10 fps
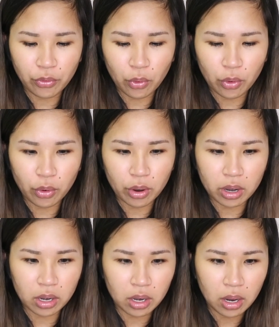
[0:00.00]

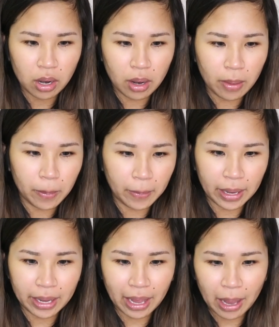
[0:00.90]
for
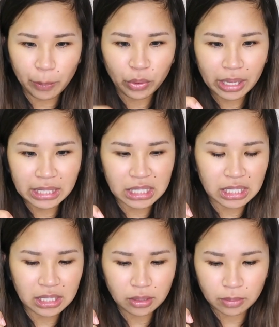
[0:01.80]
my Apple
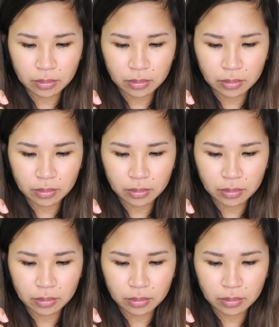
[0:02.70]
ID.